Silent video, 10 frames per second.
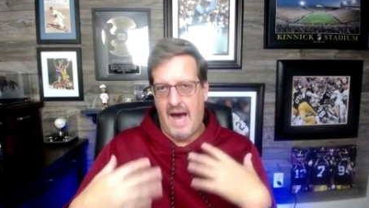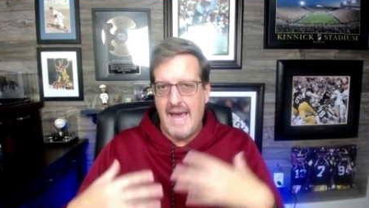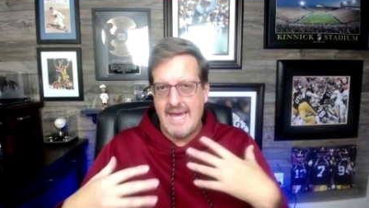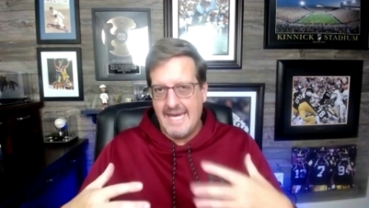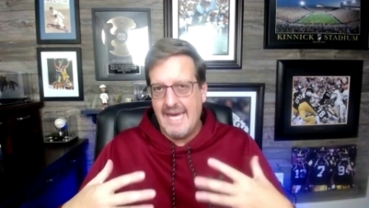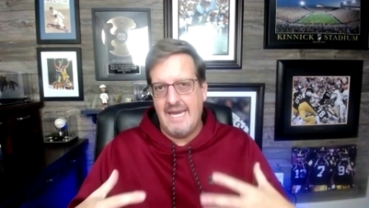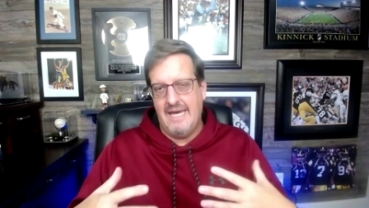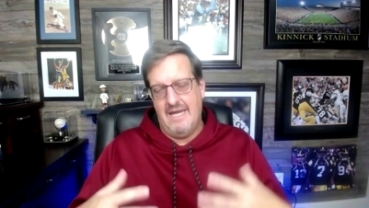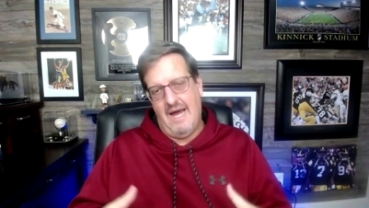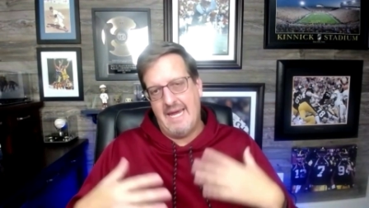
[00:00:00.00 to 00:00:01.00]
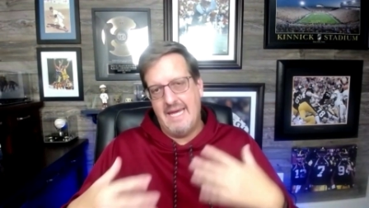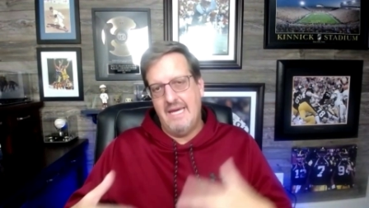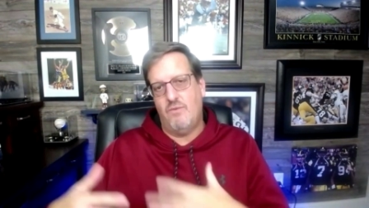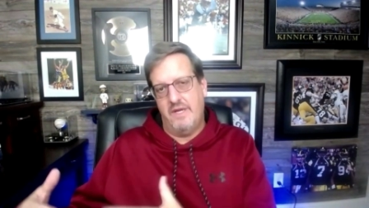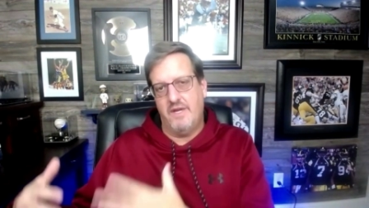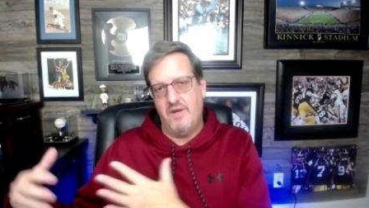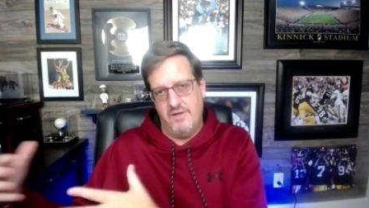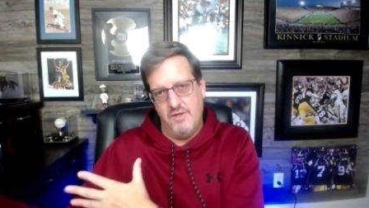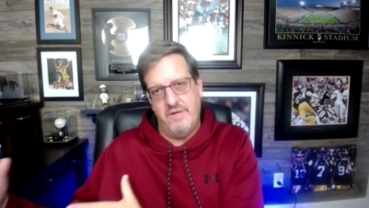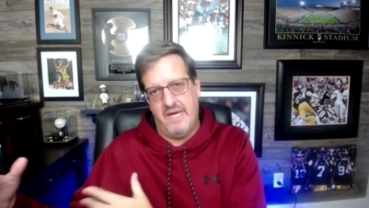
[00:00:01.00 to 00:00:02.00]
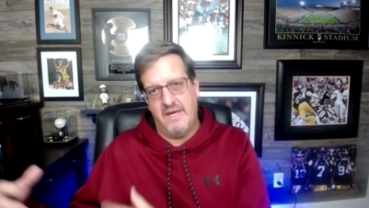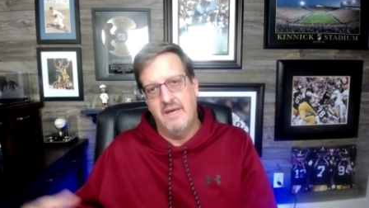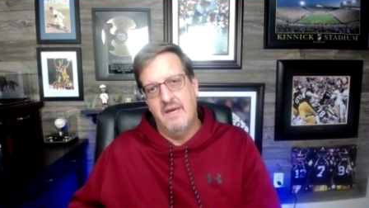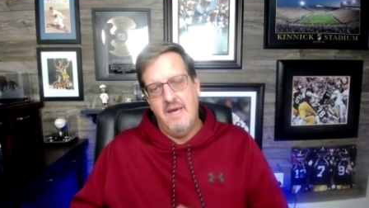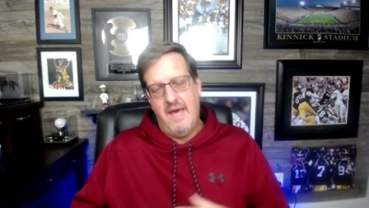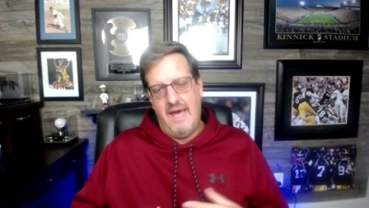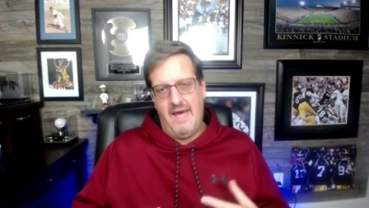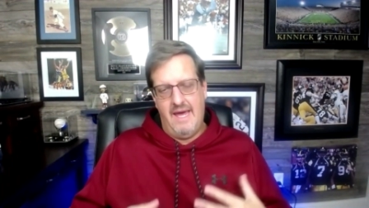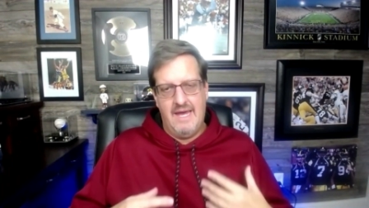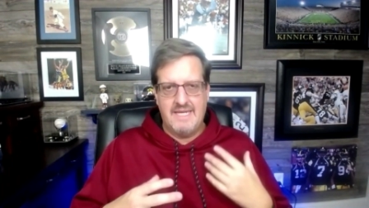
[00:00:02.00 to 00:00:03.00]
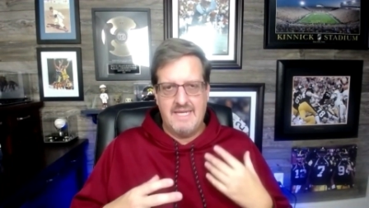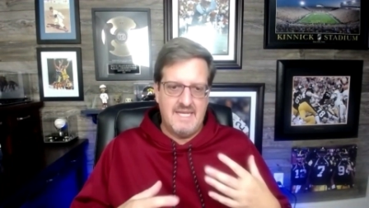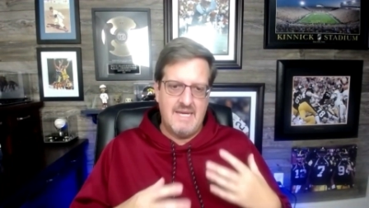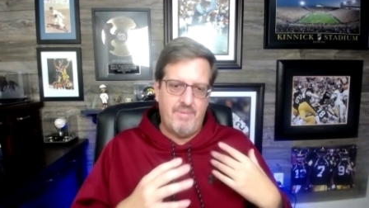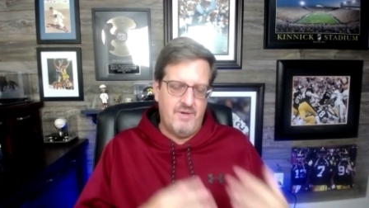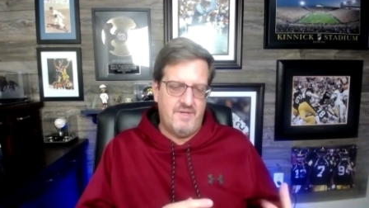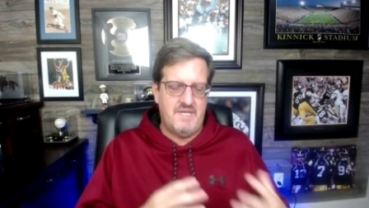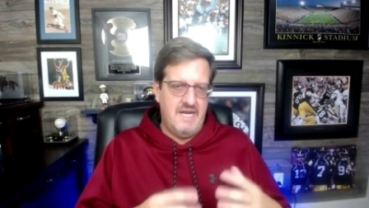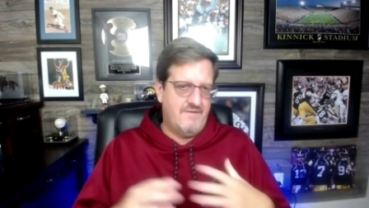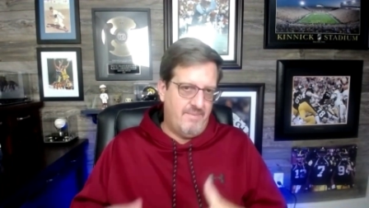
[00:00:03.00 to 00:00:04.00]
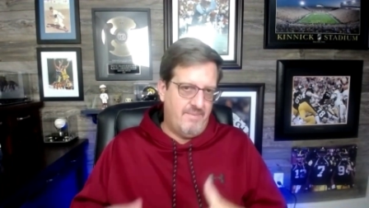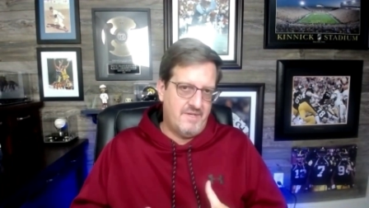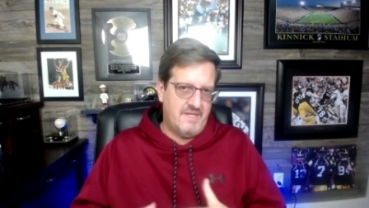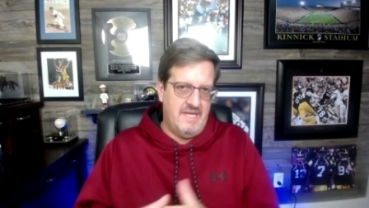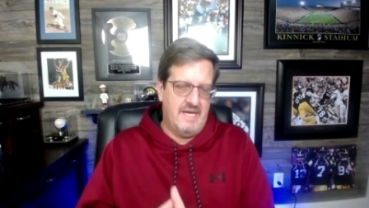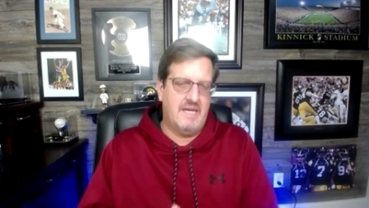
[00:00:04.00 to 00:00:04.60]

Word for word: I get it. I get what you're doing. And I see person after person